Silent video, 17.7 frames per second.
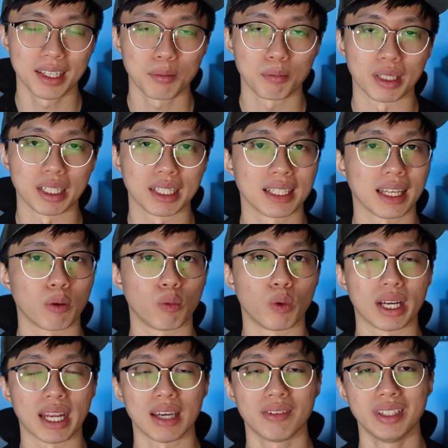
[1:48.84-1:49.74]
meaning that
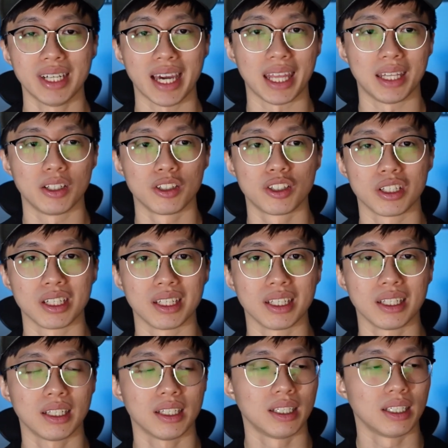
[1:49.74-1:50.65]
whatever
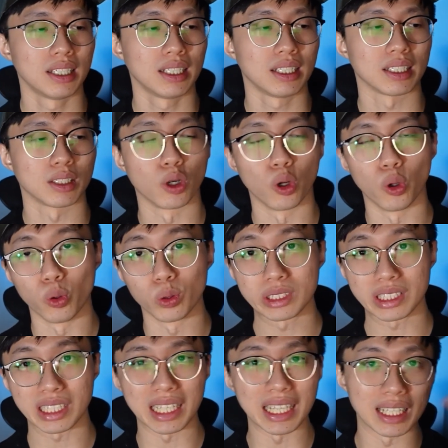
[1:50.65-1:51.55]
energy
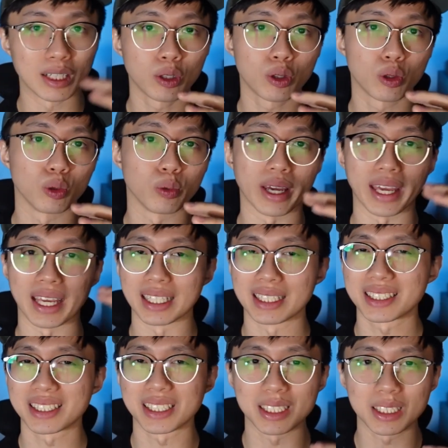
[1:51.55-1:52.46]
goes into a
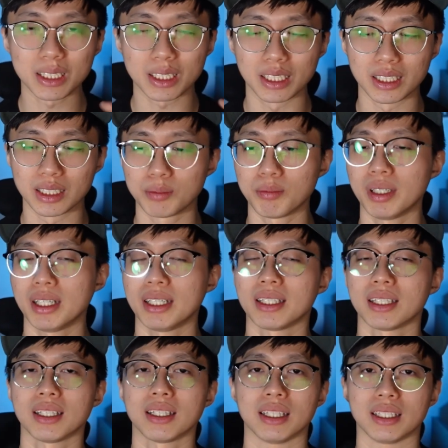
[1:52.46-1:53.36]
system,
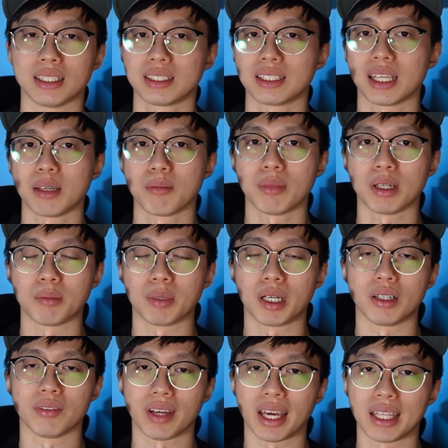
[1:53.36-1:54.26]
the same
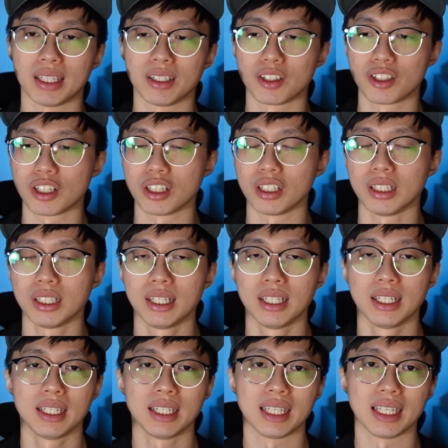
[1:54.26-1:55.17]
amount of energy
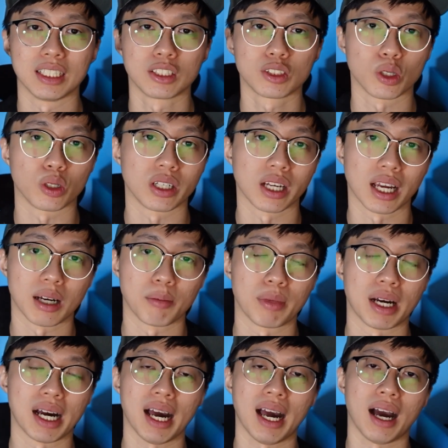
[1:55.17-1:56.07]
is going to
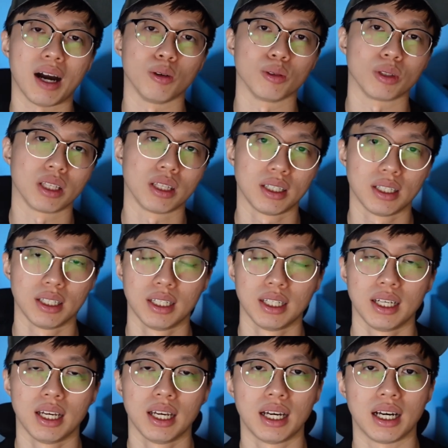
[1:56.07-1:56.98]
come out
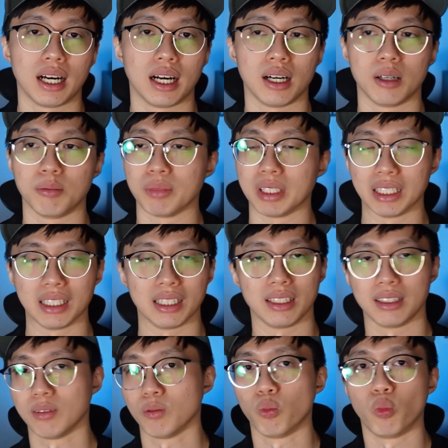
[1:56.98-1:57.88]

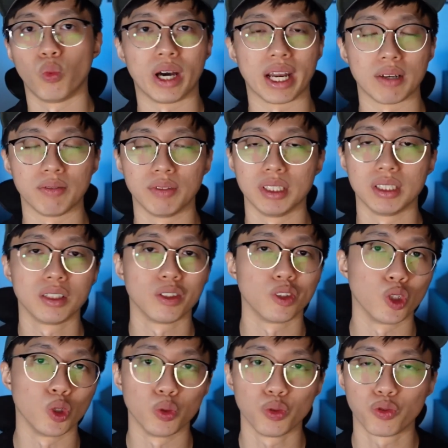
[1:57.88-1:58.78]
in whatever
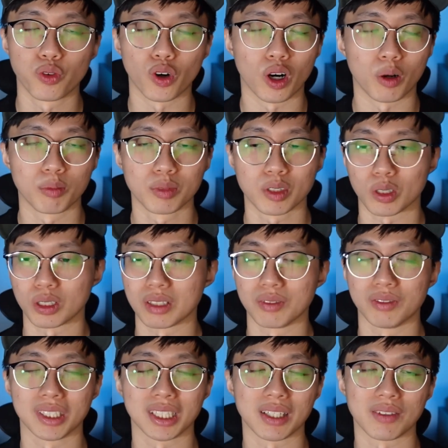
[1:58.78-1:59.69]
new forms or
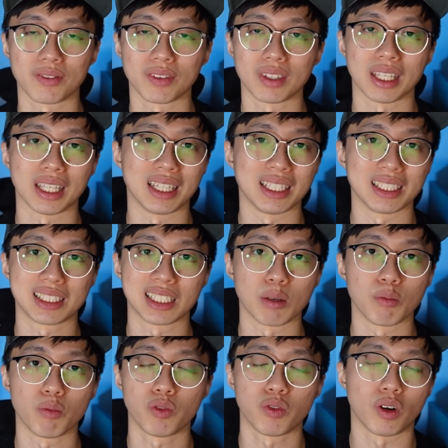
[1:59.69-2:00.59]
even in the
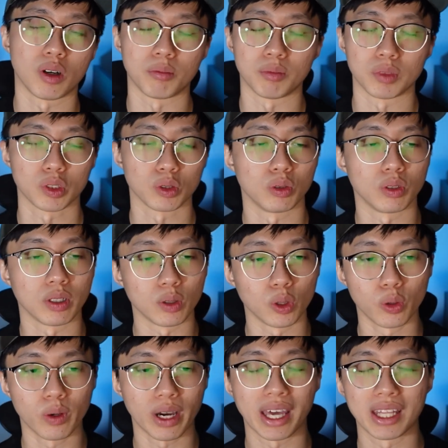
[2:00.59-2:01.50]
same form. So
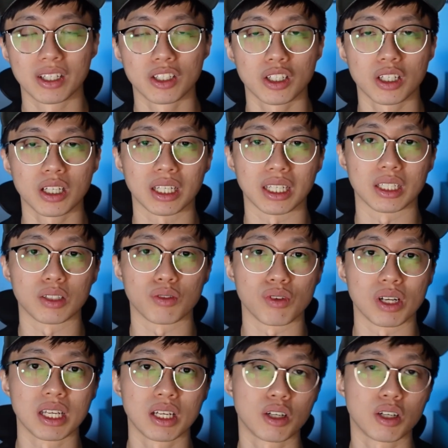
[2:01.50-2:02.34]
no energy is really